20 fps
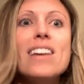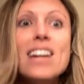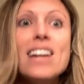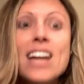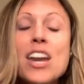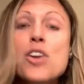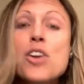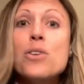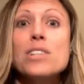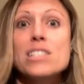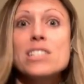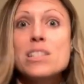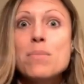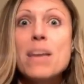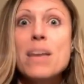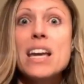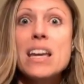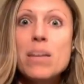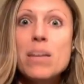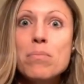I know it doesn't
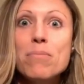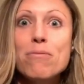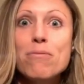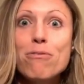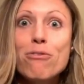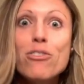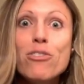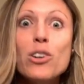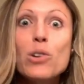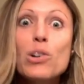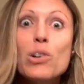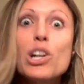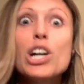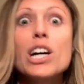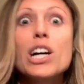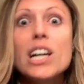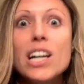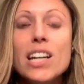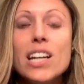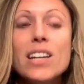make him feel
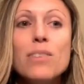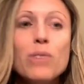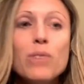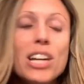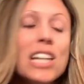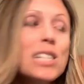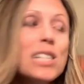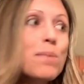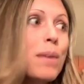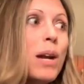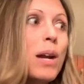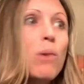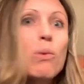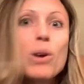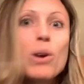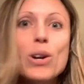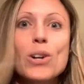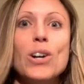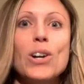good when he's been at work